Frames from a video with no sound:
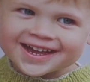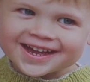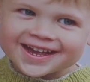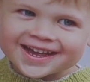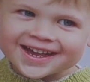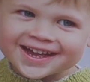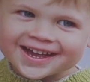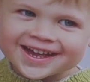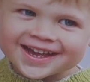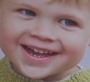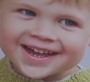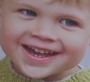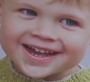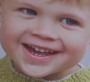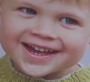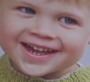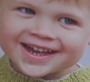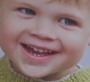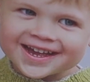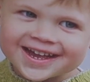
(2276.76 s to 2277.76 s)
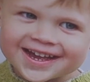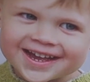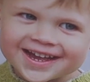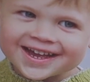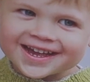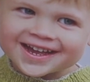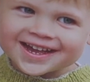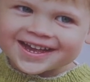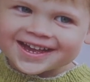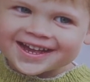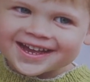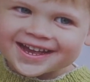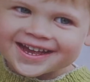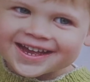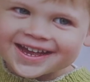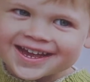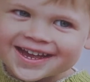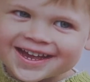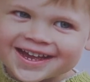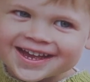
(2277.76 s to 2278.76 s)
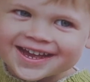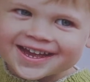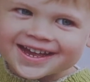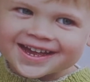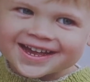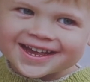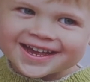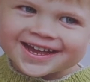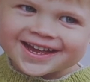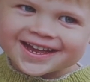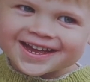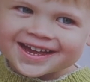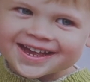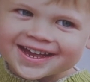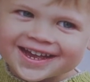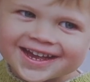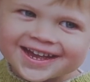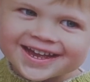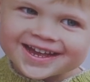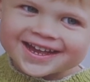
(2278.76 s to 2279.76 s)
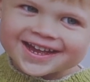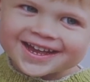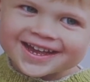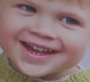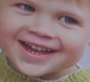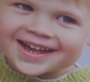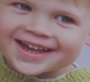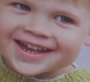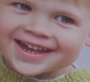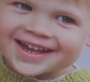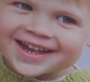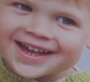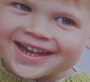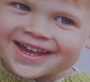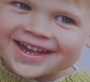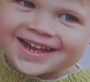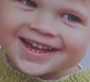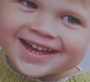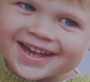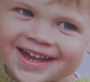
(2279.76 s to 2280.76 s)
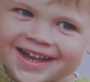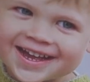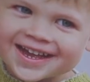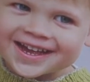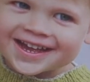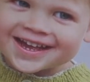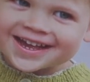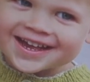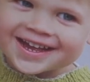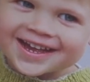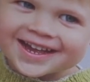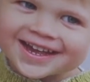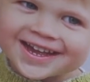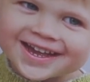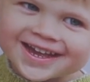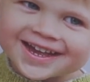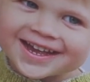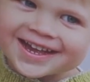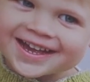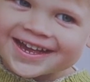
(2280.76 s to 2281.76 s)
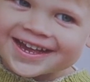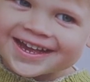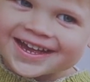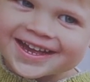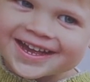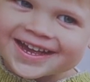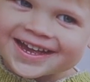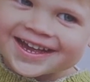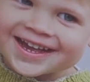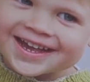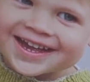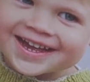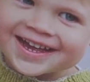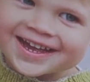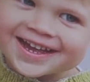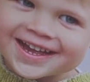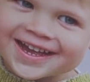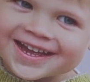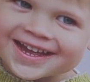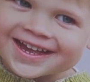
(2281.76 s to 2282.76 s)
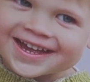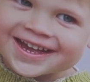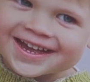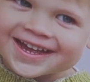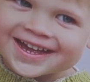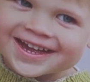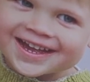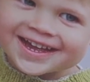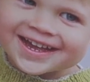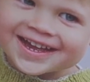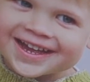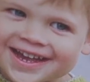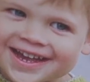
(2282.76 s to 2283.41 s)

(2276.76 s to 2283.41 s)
black, as he said, or dark. He says black to anything dark, and then he wants